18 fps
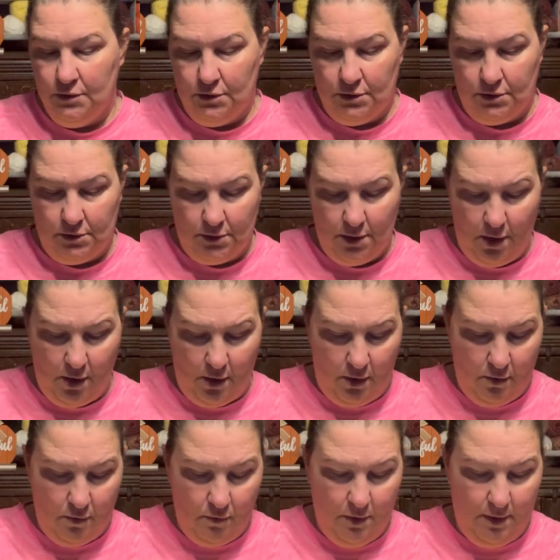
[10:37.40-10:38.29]

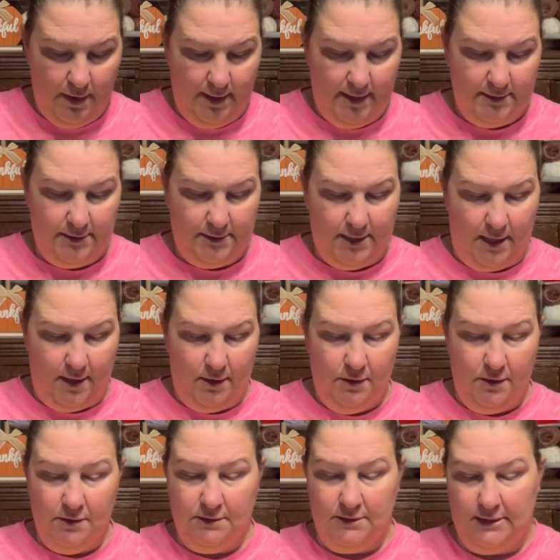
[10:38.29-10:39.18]
So let's take a
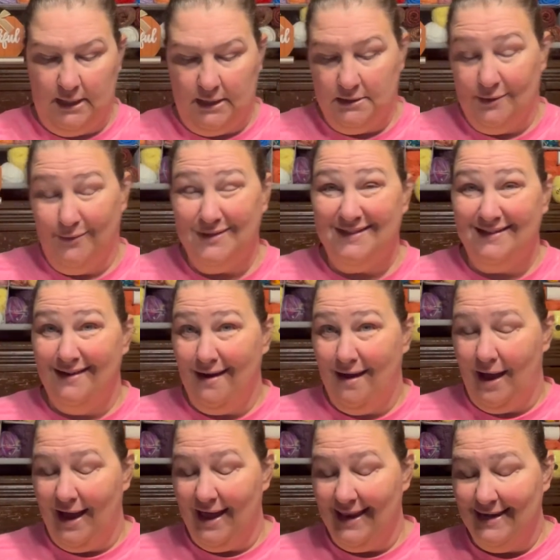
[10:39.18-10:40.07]
look. See, so it's not,
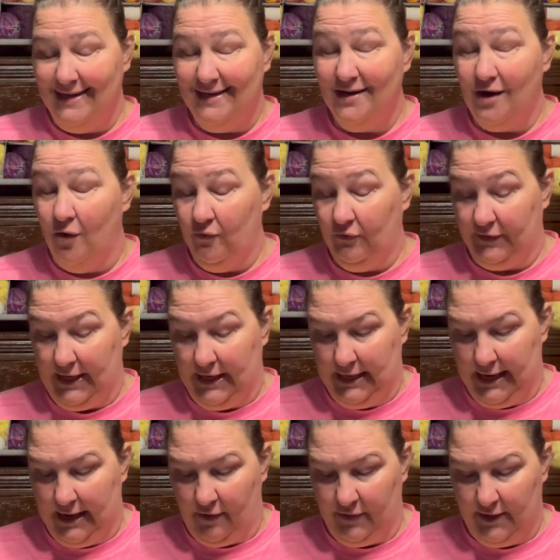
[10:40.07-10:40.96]
I don't think
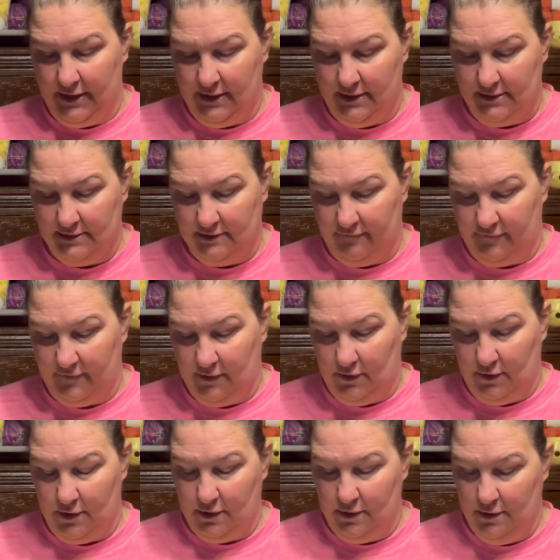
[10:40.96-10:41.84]
now that it is a
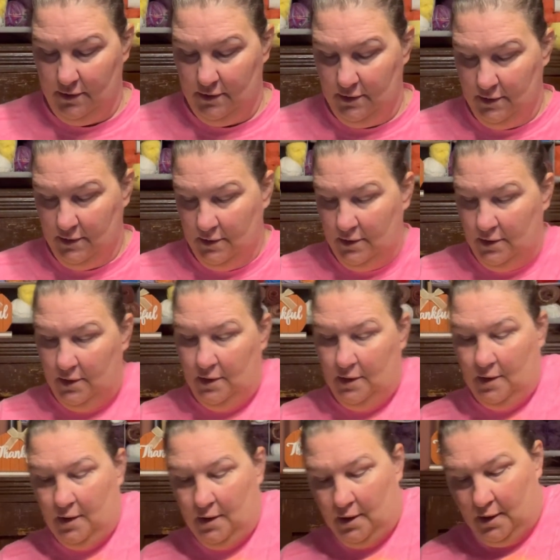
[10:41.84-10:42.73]
filler.
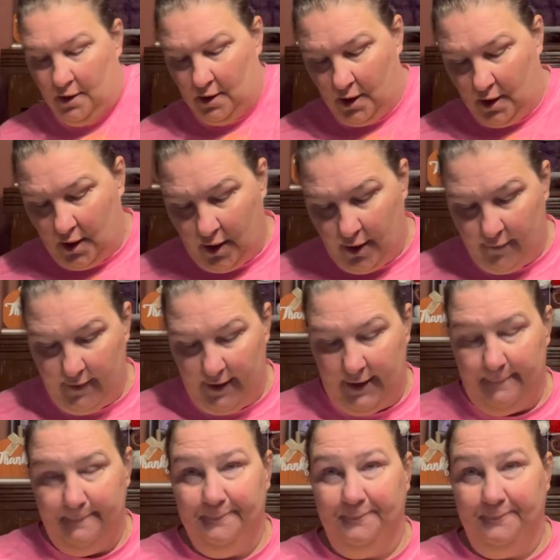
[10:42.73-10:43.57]
All right.